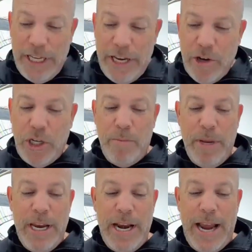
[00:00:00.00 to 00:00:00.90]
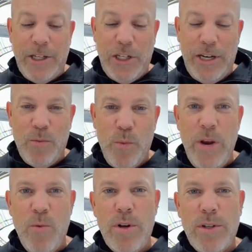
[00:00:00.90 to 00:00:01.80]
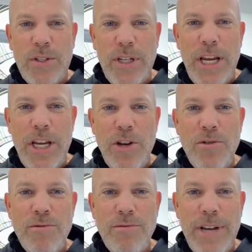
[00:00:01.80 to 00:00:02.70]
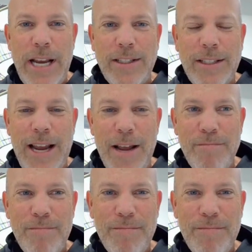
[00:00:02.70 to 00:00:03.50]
Leadership in Action. We will see you next time.